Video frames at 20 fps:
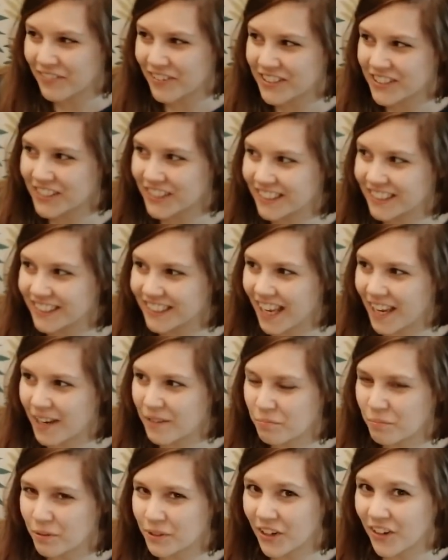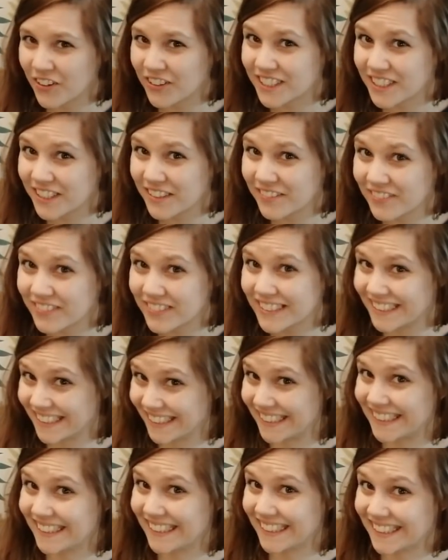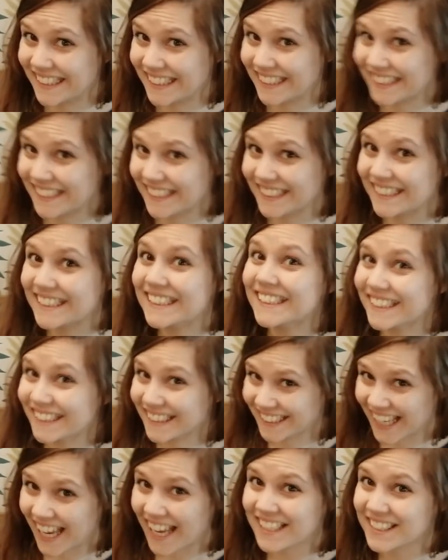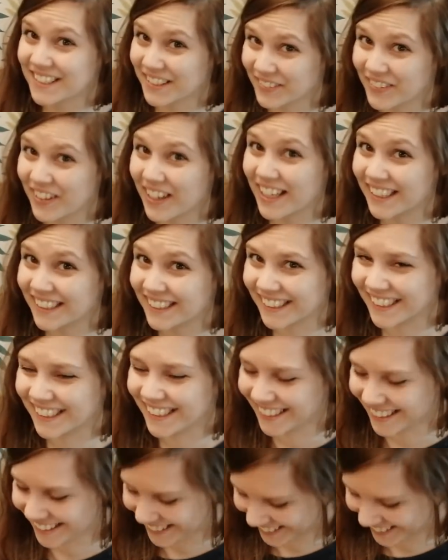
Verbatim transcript: efficient and productive. Yes, it will.